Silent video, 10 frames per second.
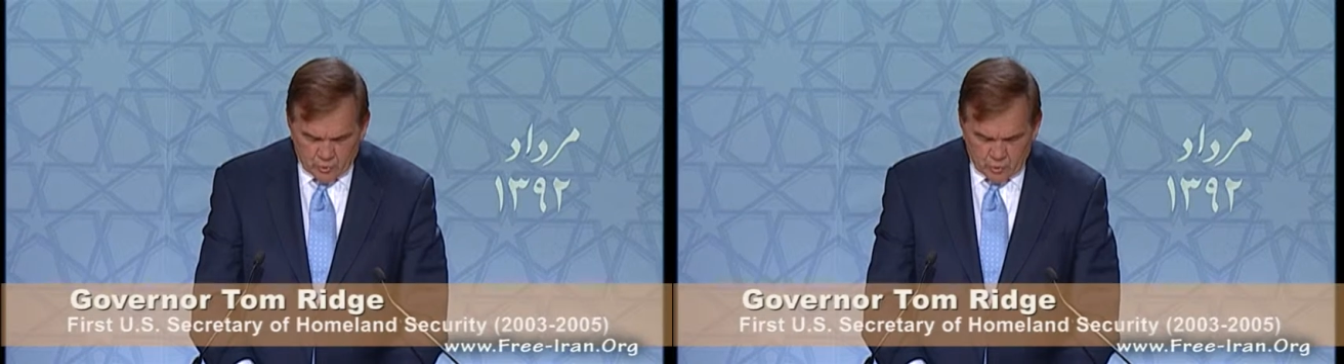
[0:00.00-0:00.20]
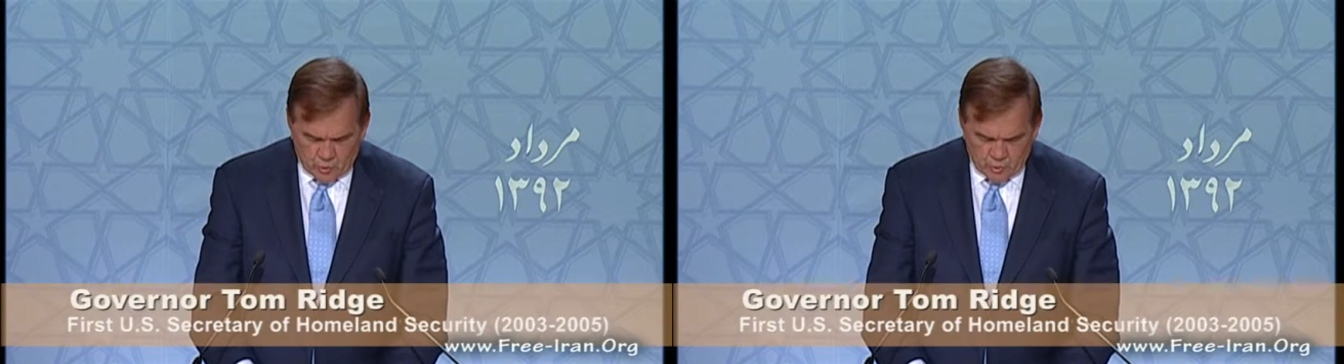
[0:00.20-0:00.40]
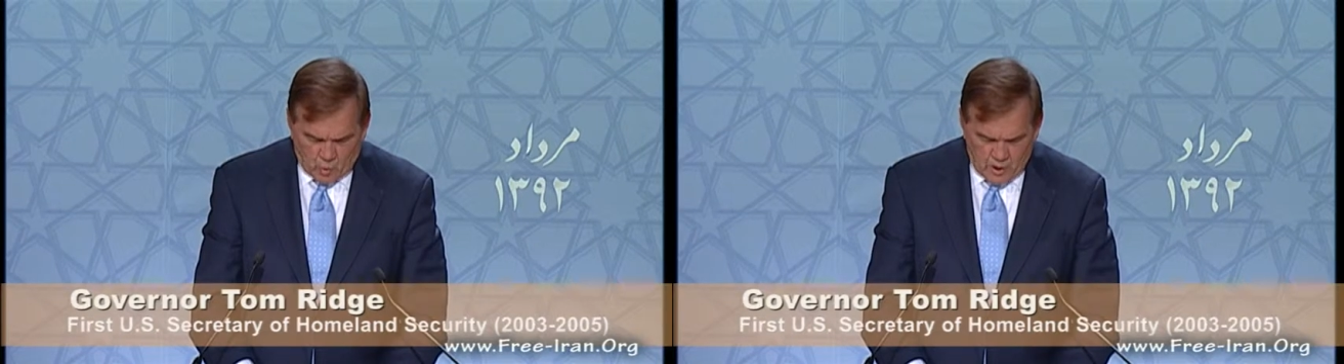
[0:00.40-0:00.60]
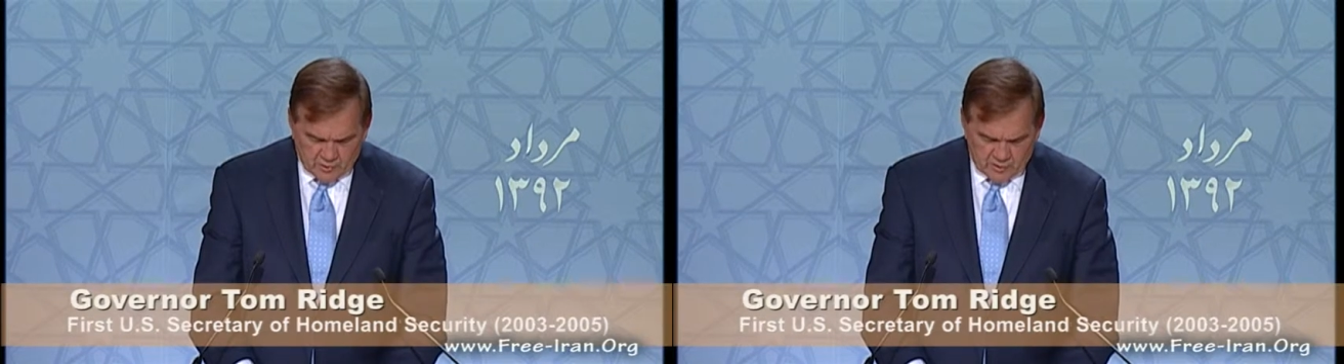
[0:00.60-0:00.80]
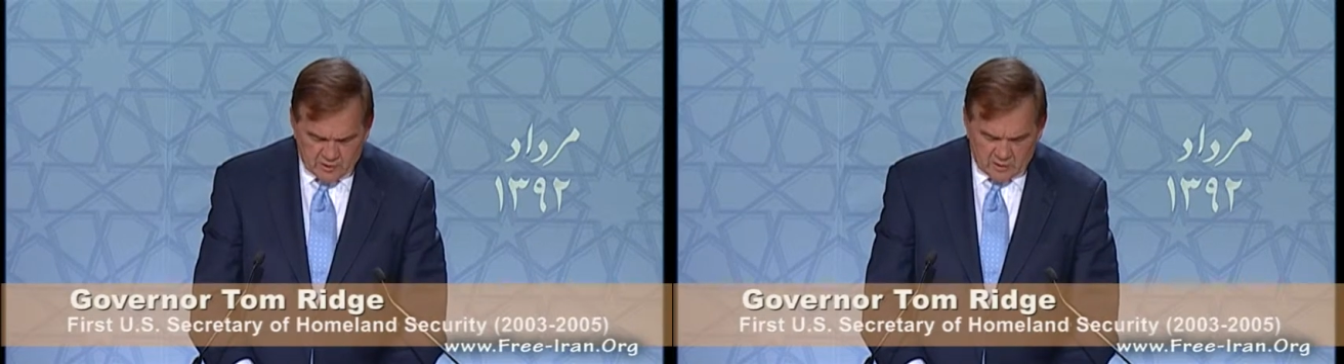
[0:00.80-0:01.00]
George
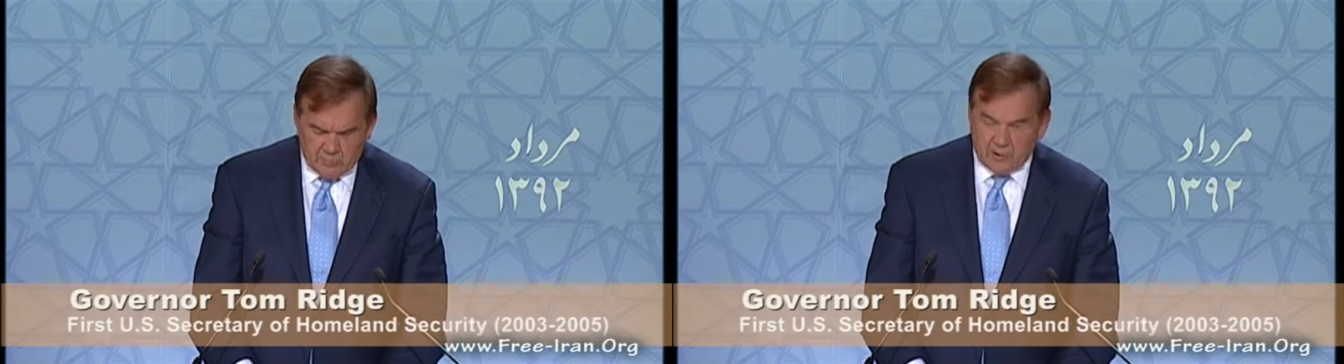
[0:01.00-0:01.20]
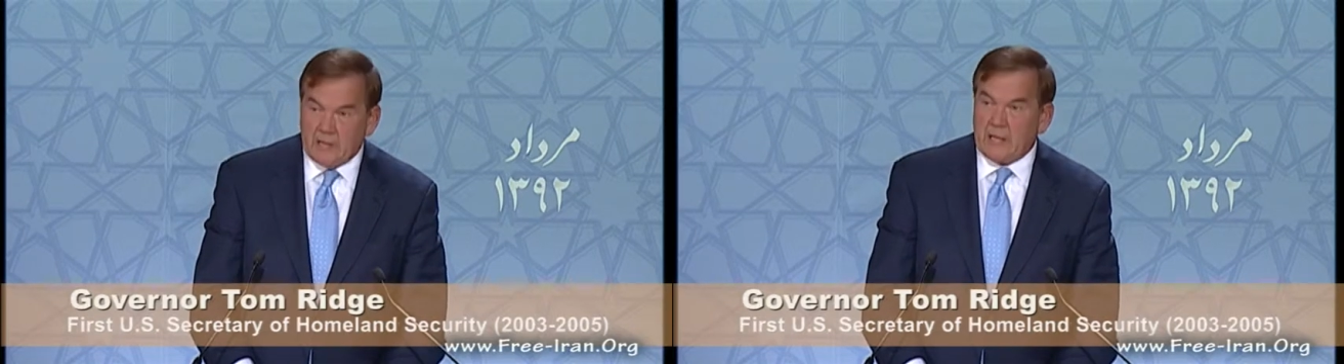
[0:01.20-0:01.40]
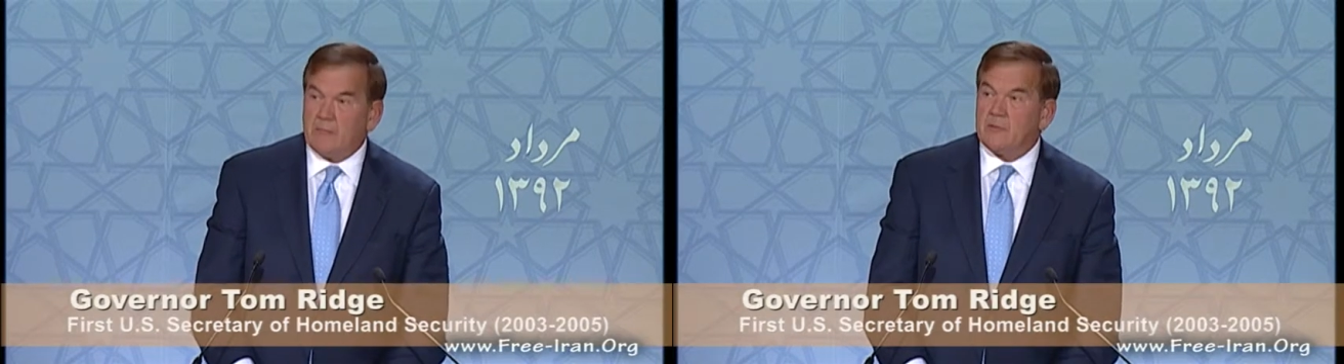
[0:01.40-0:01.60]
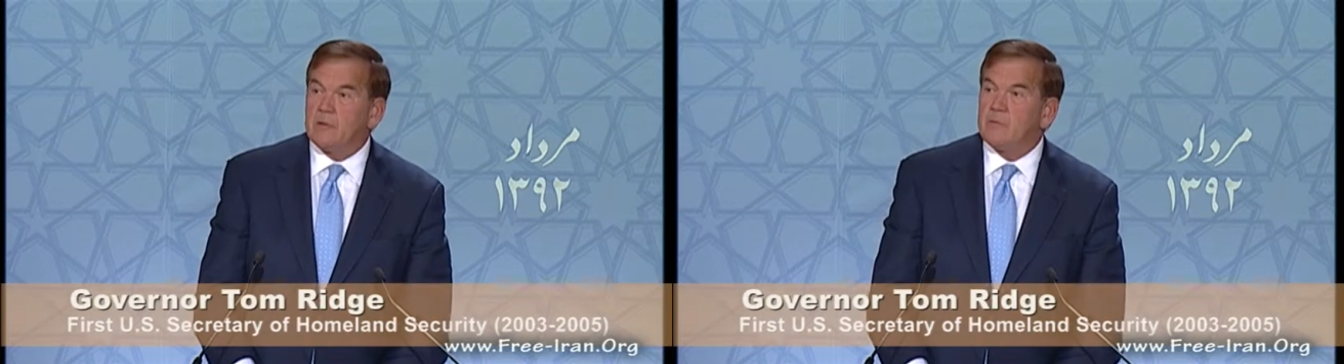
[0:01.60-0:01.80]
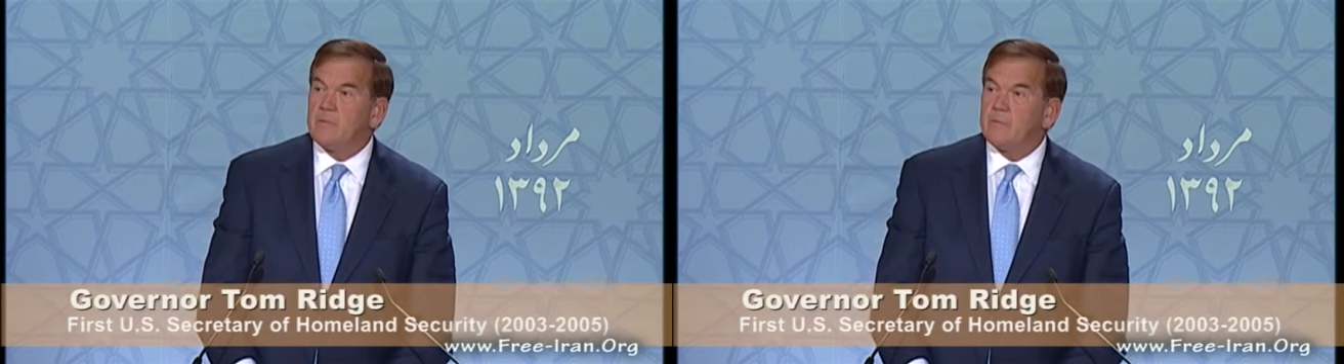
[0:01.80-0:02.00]
Washington, believed
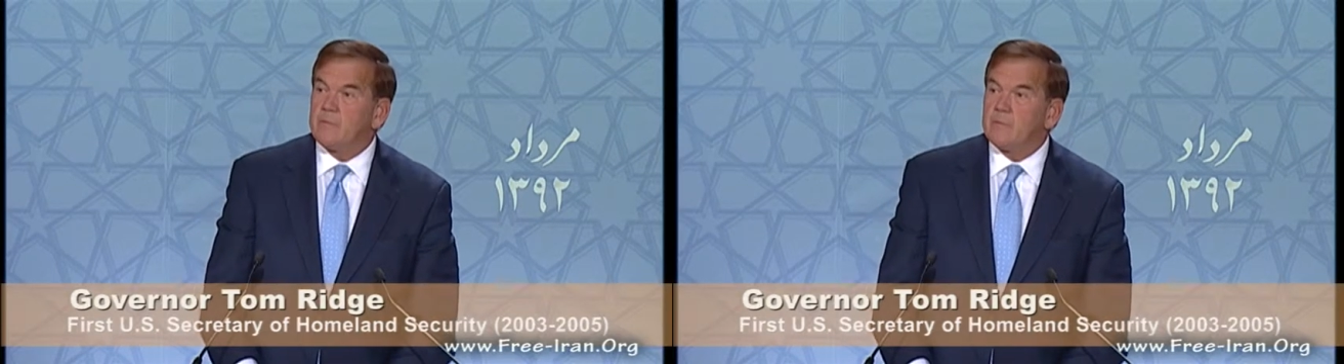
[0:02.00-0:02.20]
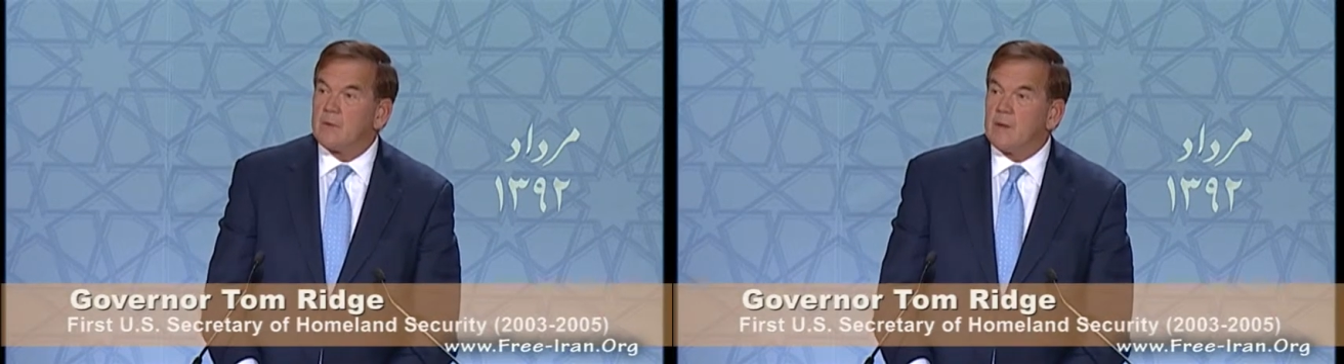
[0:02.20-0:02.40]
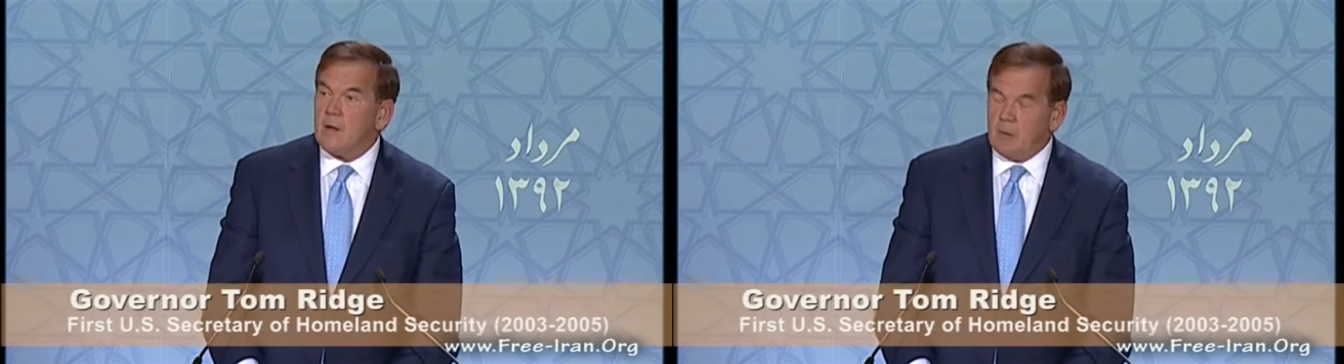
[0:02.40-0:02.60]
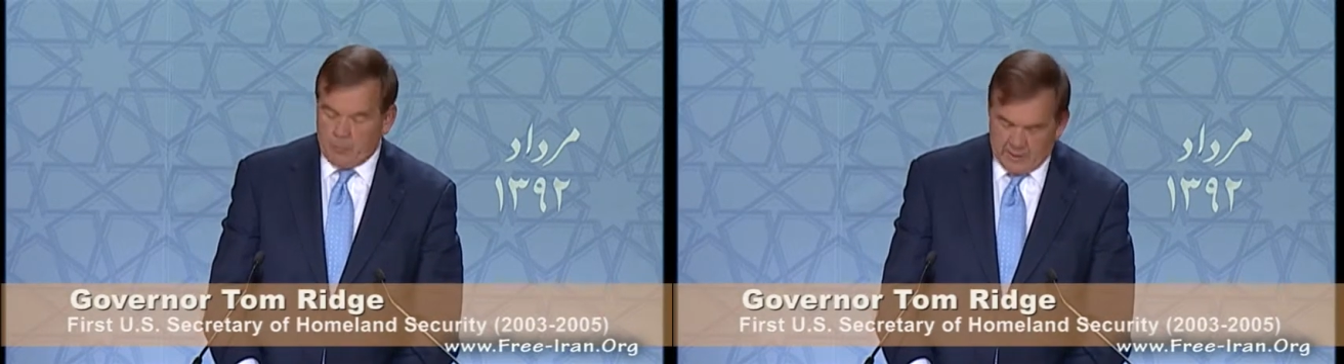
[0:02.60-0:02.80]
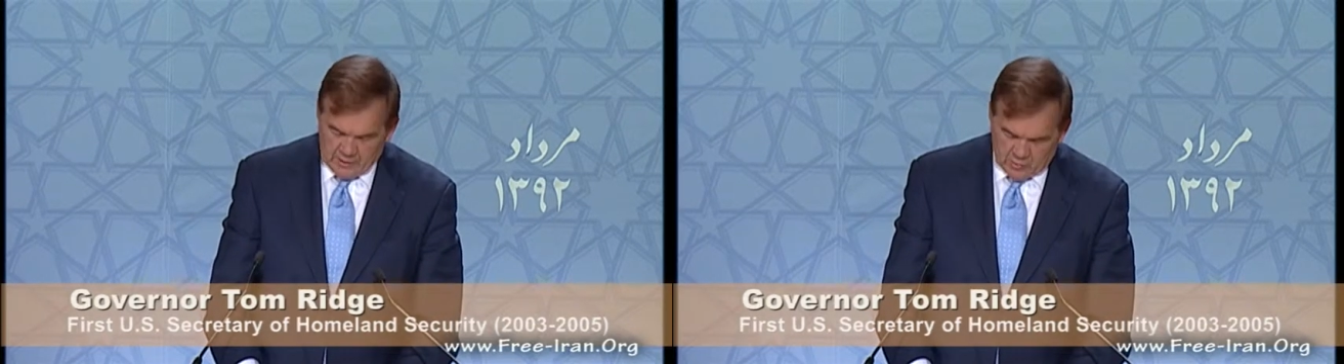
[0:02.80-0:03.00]
a
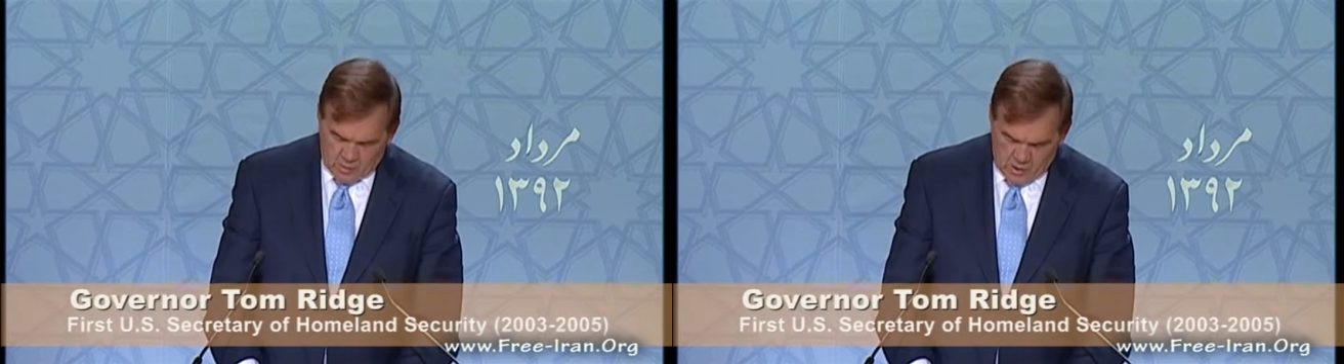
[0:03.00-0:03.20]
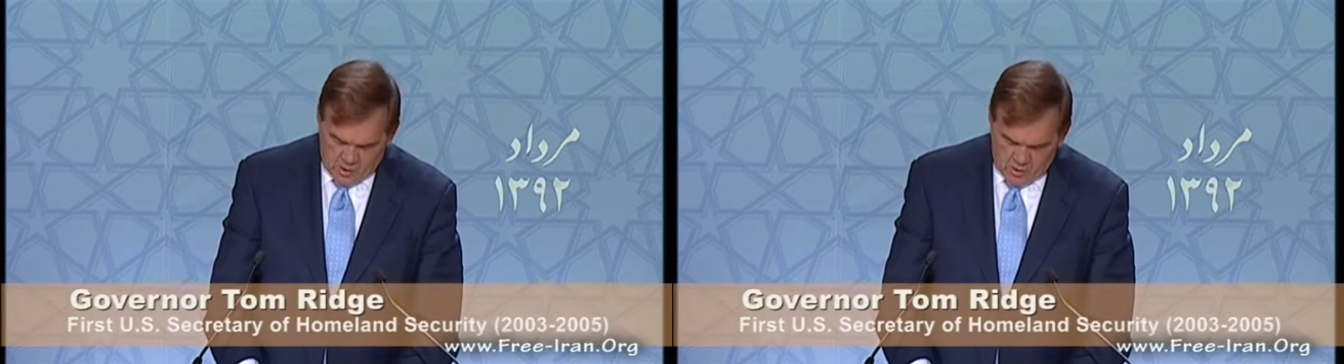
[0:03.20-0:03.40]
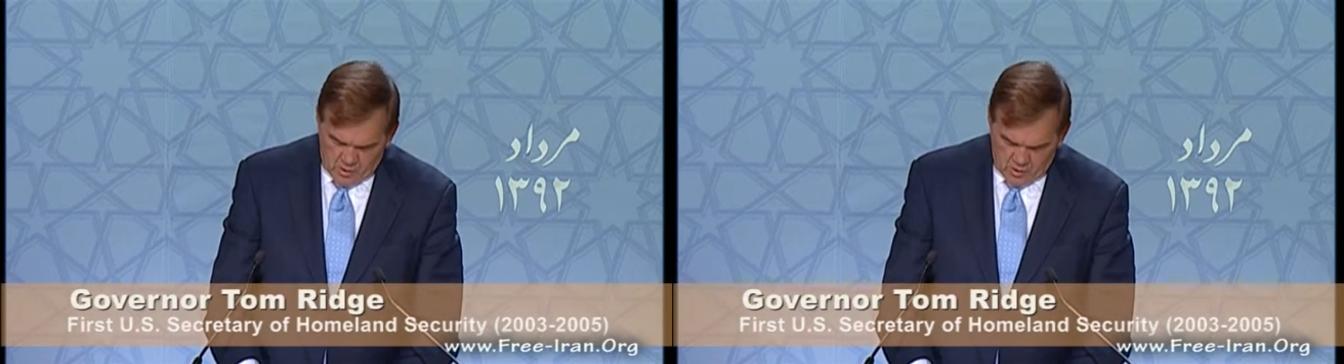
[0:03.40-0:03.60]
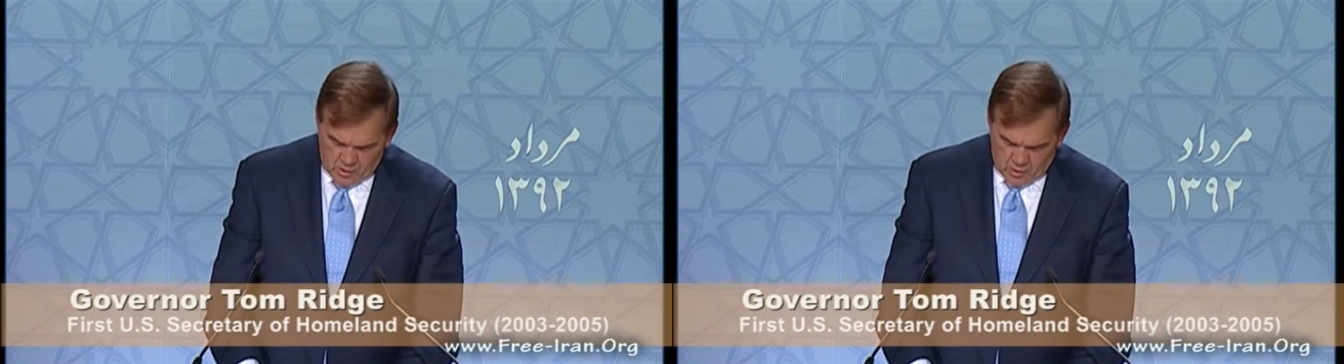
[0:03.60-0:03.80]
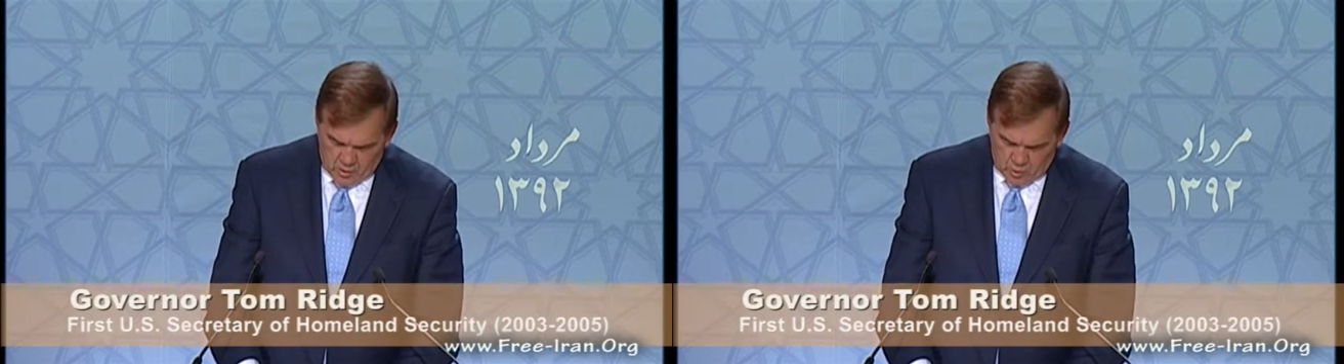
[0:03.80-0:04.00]
place where